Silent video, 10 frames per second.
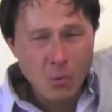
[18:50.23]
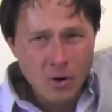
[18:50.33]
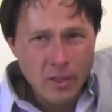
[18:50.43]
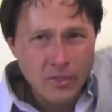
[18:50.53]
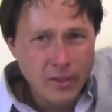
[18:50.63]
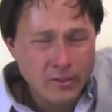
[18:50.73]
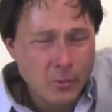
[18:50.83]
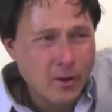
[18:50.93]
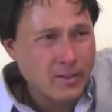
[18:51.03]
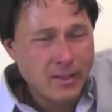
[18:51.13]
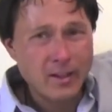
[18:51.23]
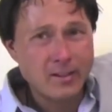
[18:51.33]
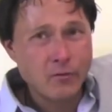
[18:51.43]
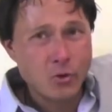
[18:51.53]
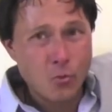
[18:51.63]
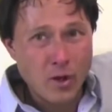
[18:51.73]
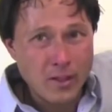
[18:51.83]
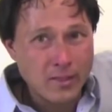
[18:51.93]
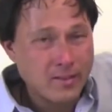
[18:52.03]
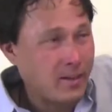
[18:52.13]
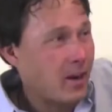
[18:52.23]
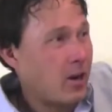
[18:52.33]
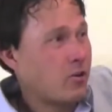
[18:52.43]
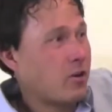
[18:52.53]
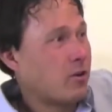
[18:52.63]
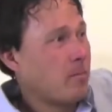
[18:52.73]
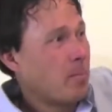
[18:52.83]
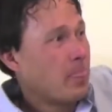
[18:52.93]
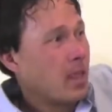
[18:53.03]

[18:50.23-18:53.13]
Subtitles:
Now, one of the things I want to say is after running this dehydrator,